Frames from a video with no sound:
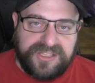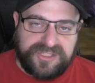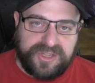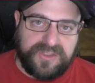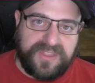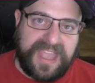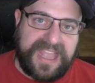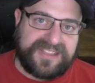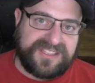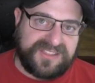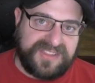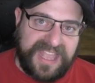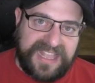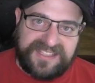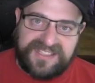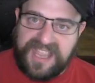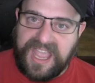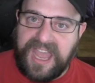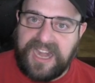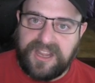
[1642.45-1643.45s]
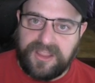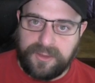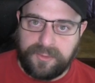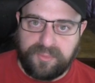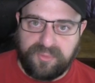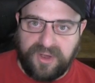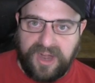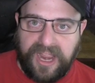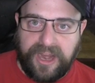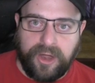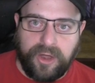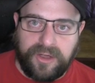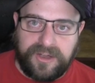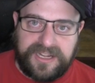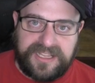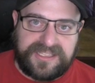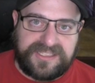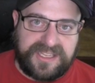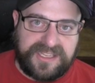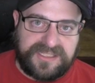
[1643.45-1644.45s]
So that's kind of the
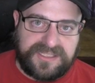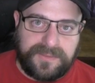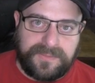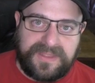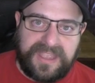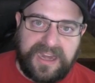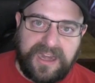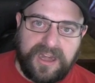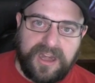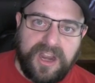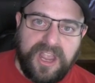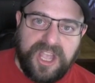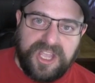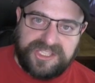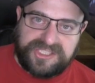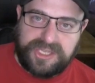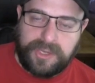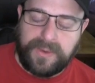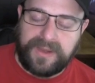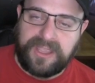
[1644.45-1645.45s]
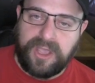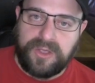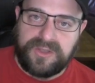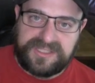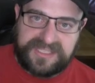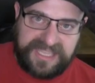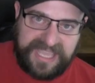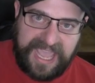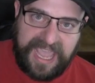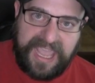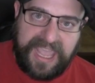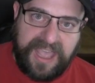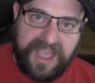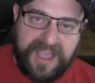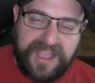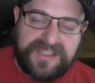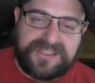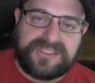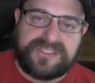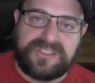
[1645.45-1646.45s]
priority system there. So it goes
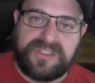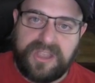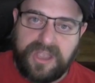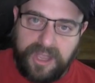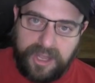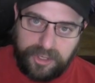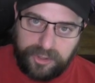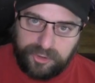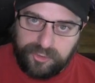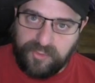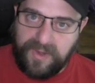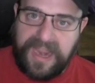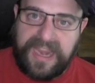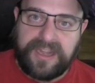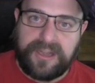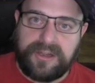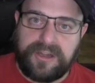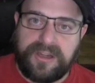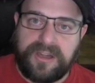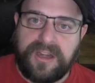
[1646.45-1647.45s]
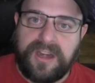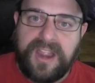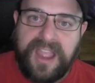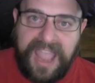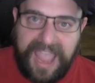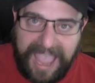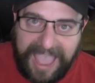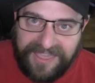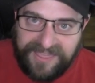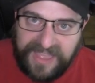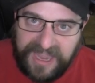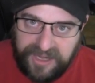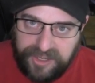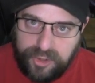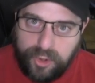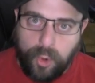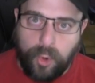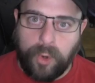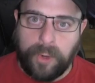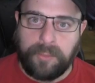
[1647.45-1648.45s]
chaos, greater, and
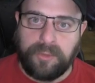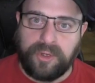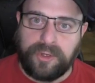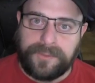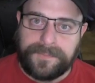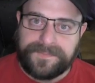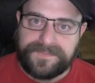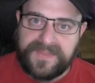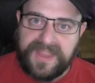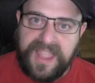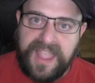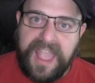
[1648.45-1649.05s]
then normal.